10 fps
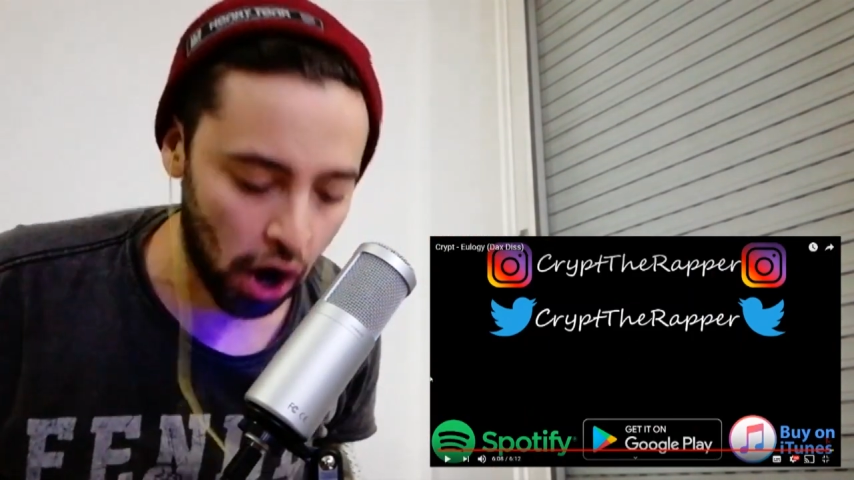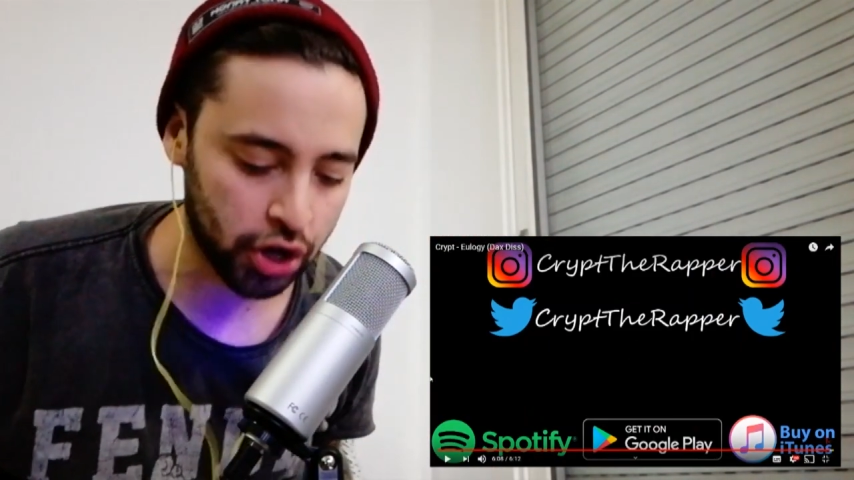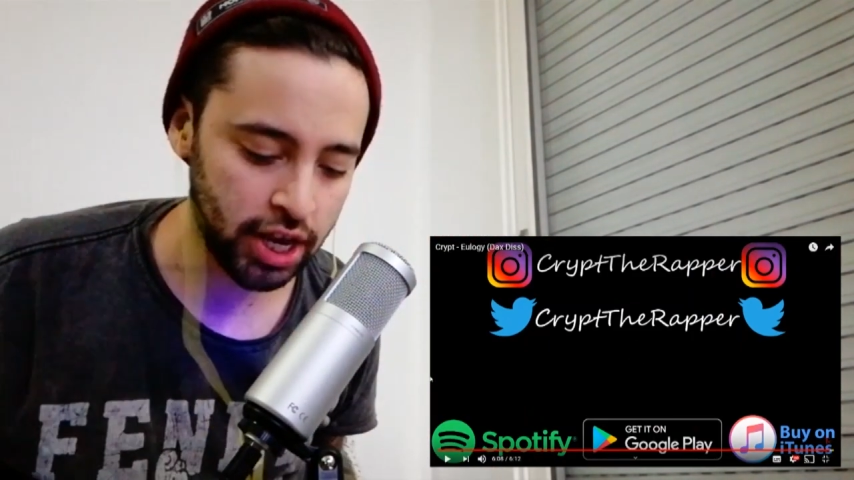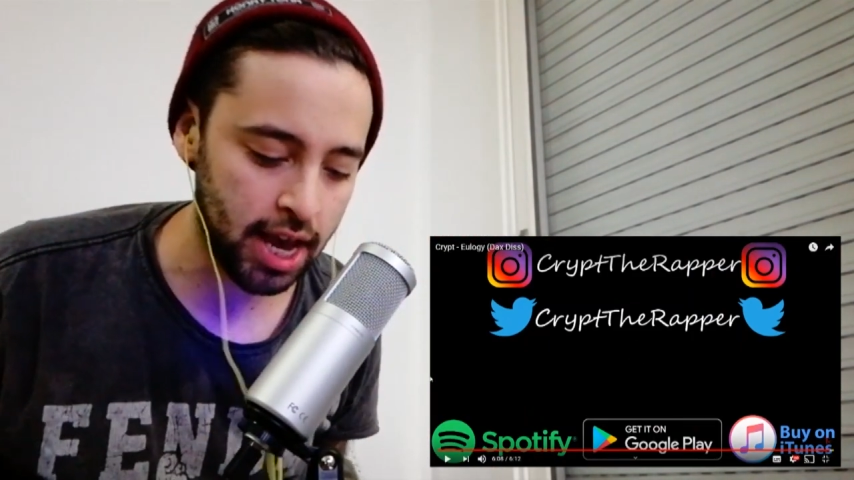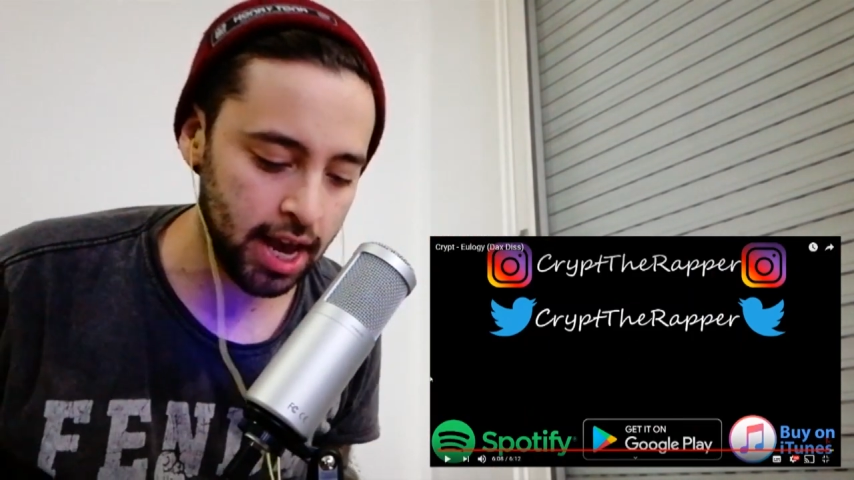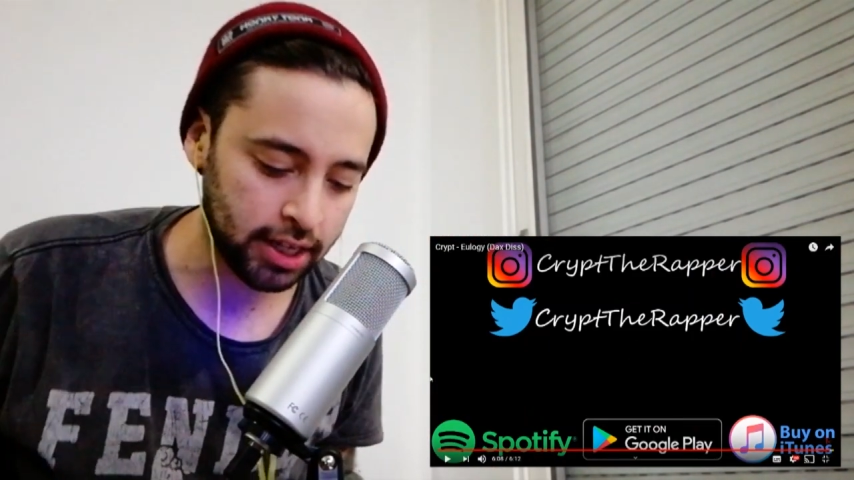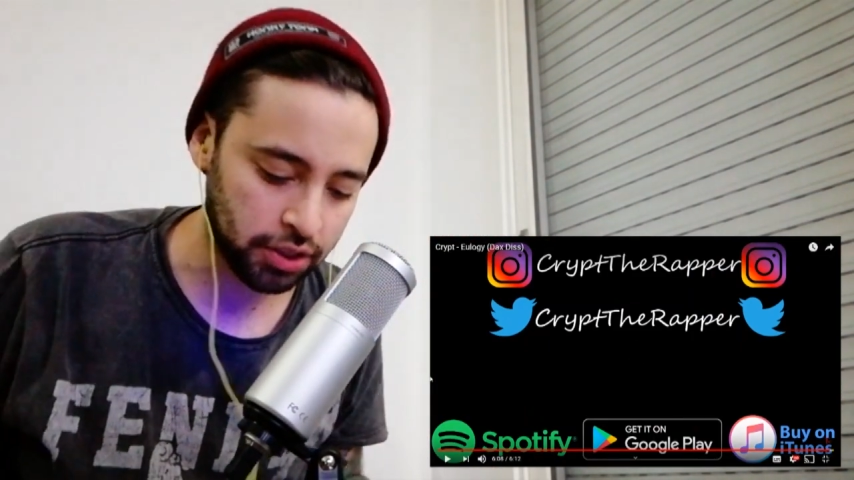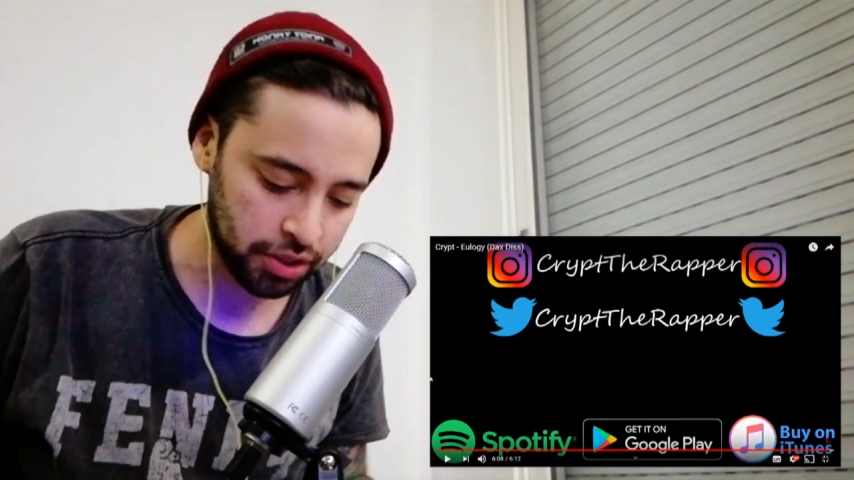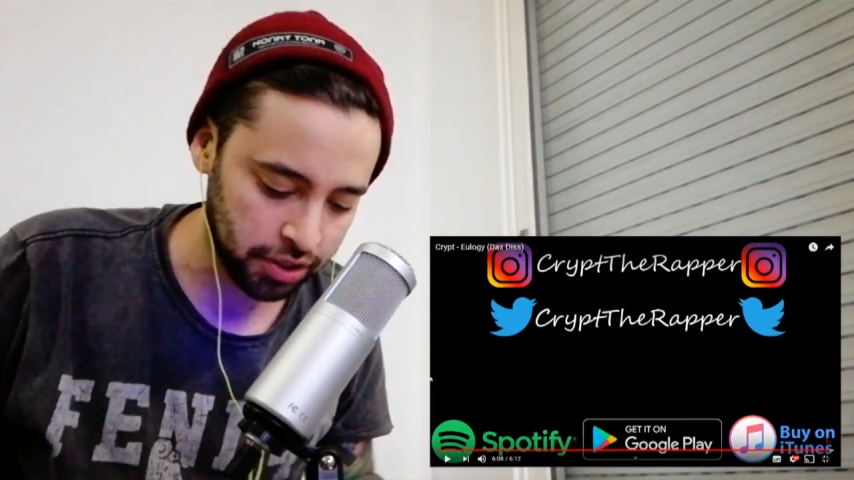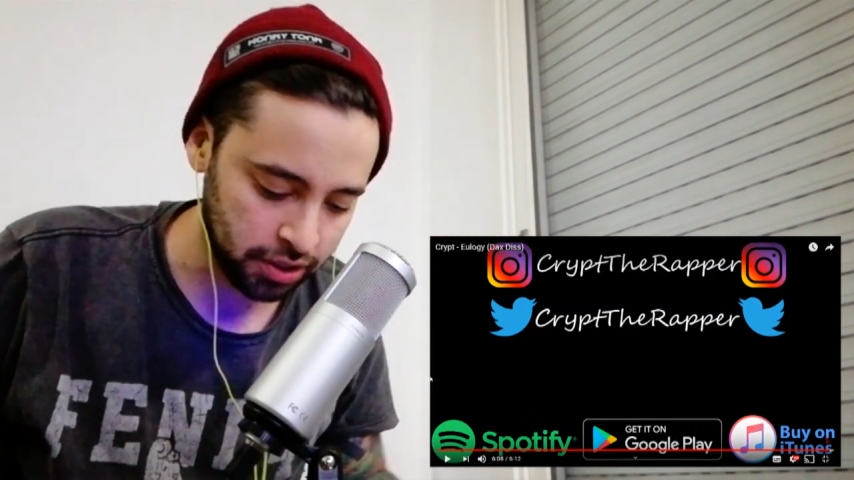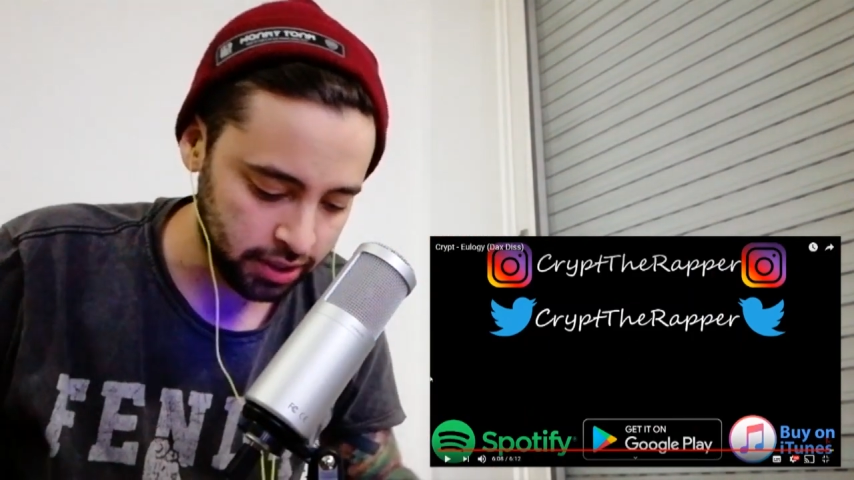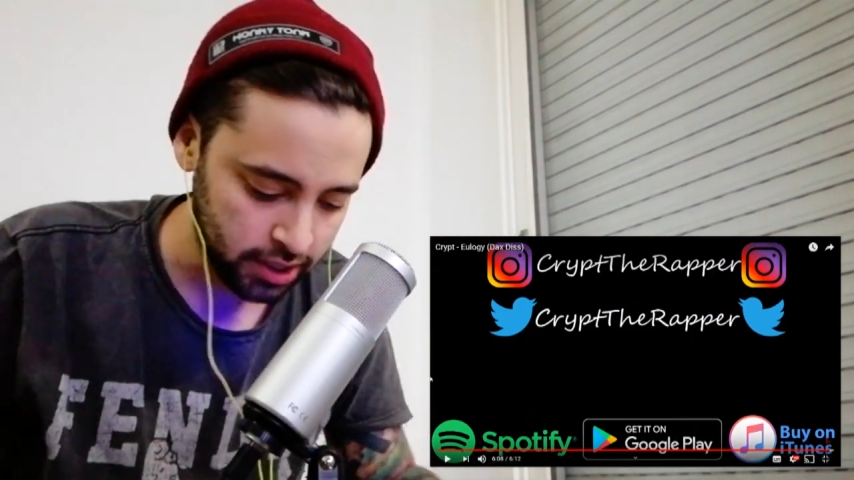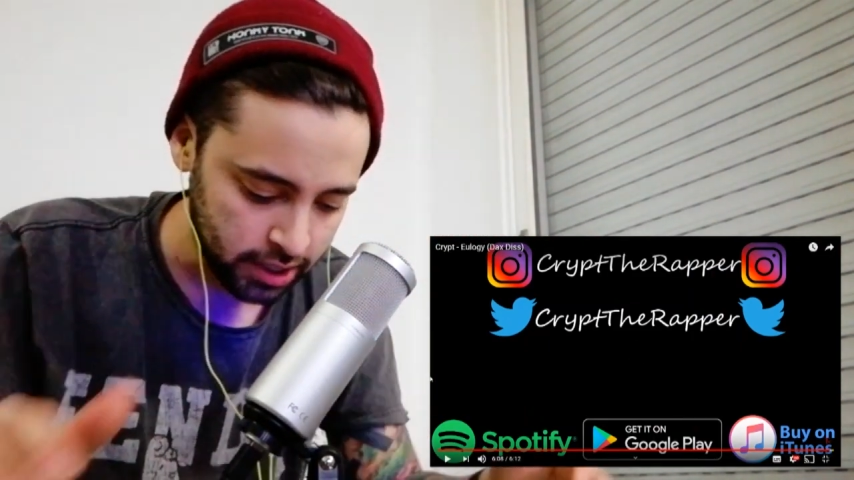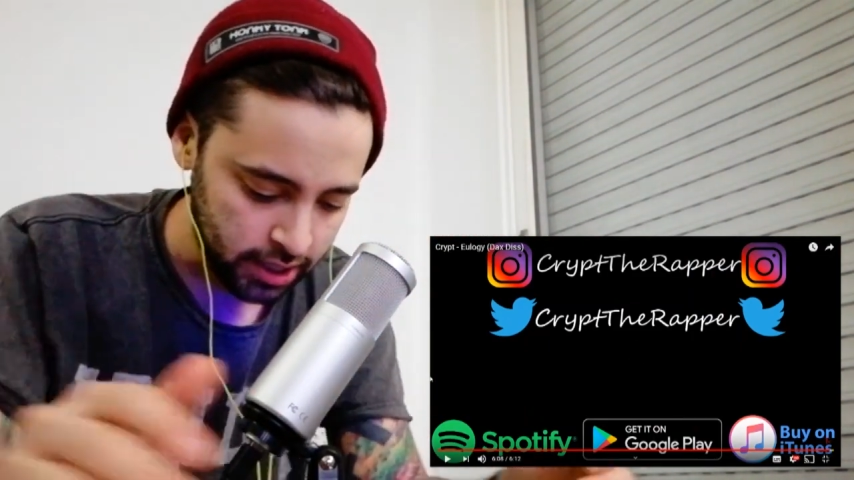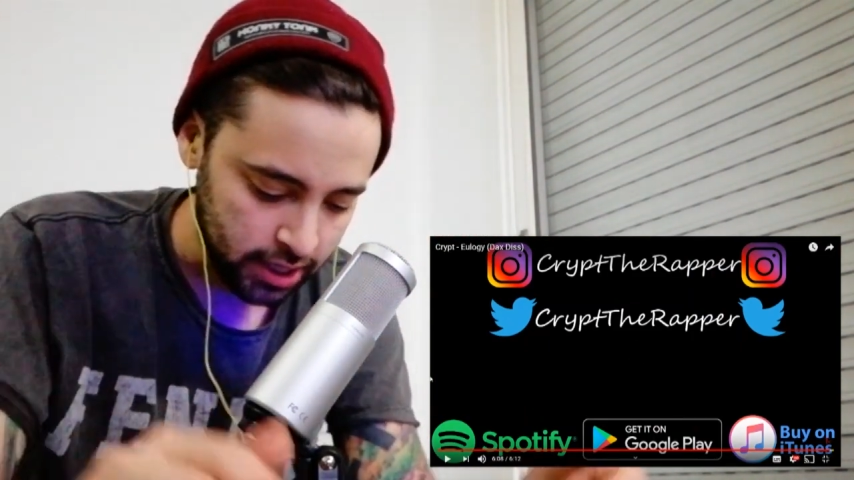Fuck yeah, dude.